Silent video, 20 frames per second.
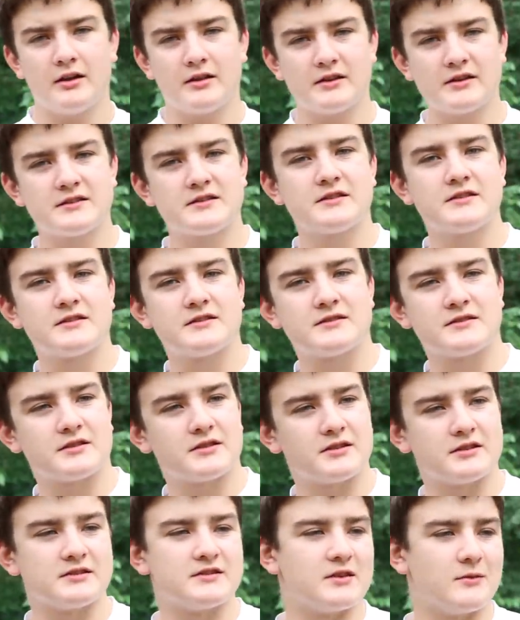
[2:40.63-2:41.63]
This is,
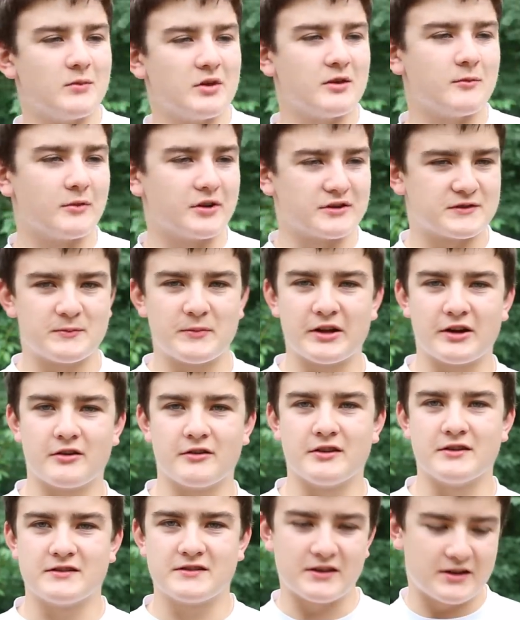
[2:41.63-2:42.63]
uh, to me, much better
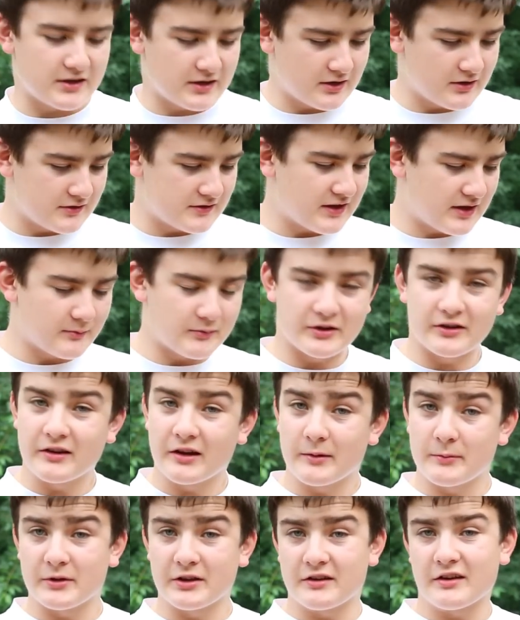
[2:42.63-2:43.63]
than sitting here tapping,
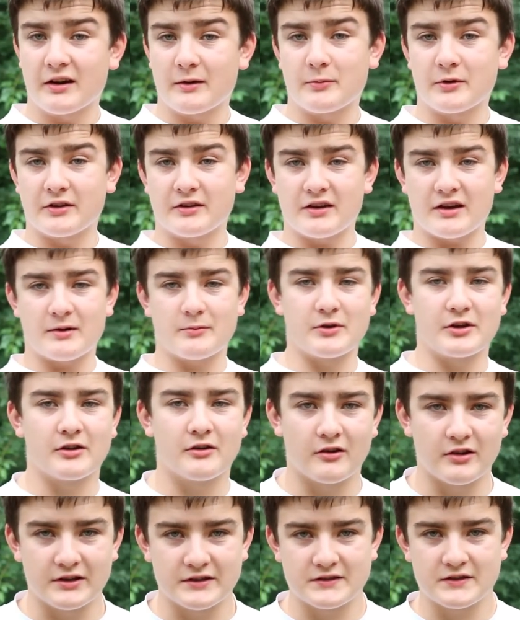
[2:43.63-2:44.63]
tapping, tapping, tapping
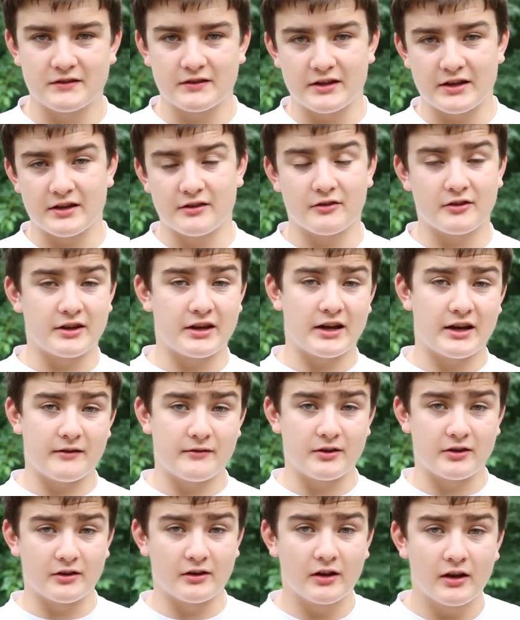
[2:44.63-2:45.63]
constantly and only
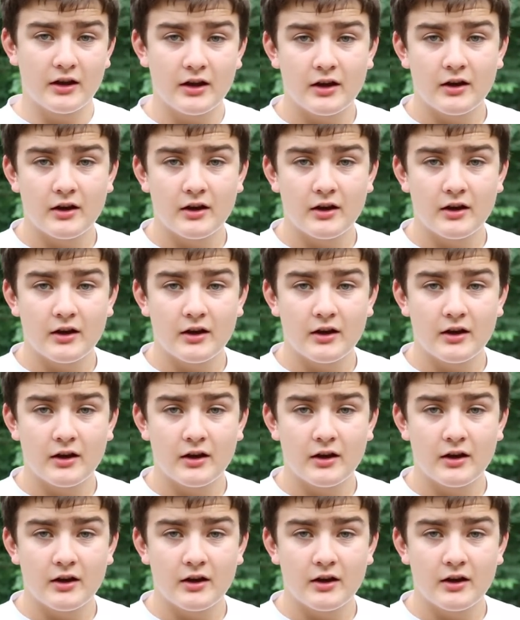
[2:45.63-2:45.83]
having